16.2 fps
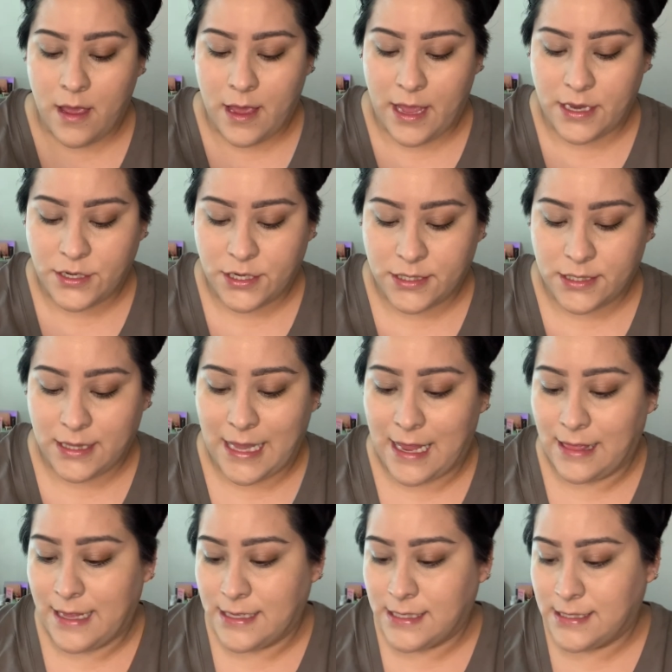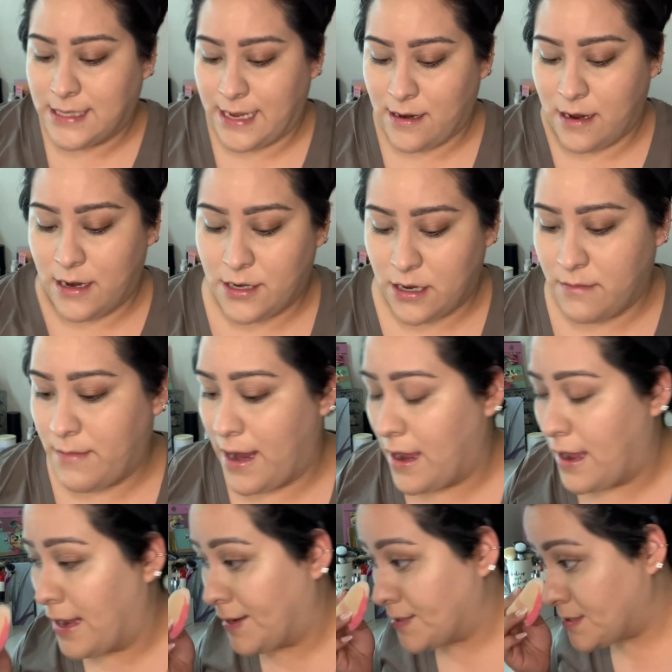and just lightly set under my
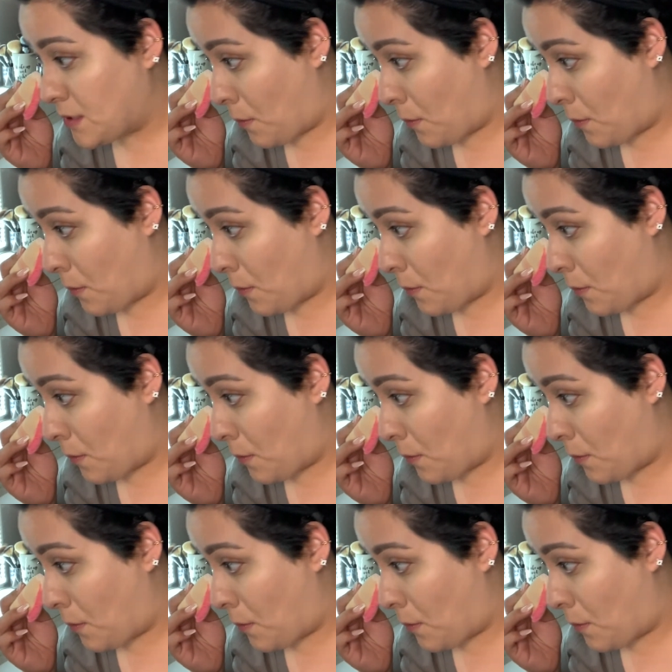eyes.